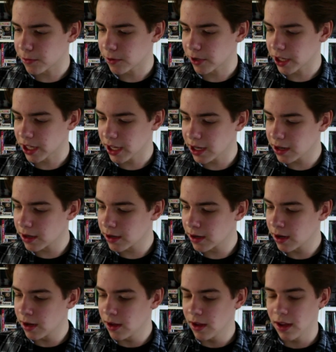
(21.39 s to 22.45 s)
a year.
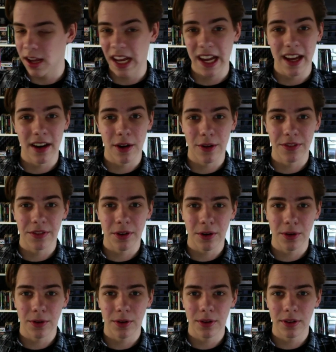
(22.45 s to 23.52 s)
And also,